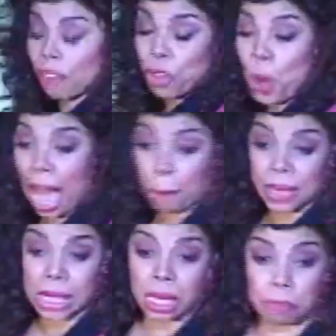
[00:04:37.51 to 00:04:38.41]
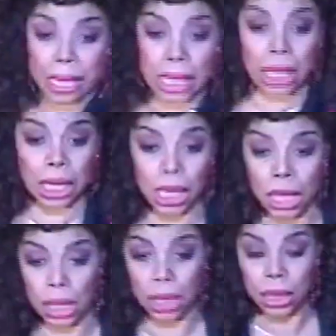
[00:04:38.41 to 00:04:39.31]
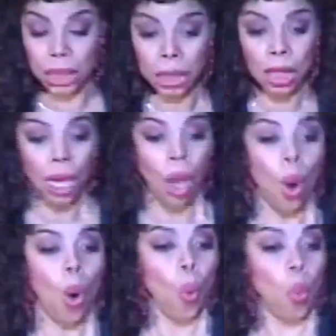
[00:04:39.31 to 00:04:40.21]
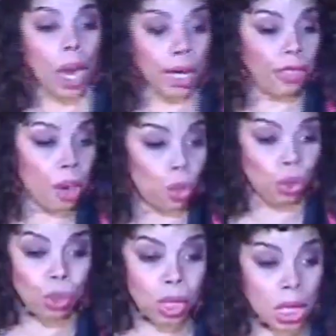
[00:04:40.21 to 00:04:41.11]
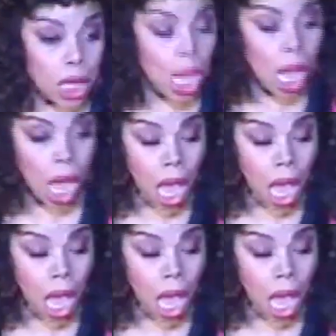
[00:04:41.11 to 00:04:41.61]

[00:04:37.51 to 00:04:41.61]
if you happen to be one of those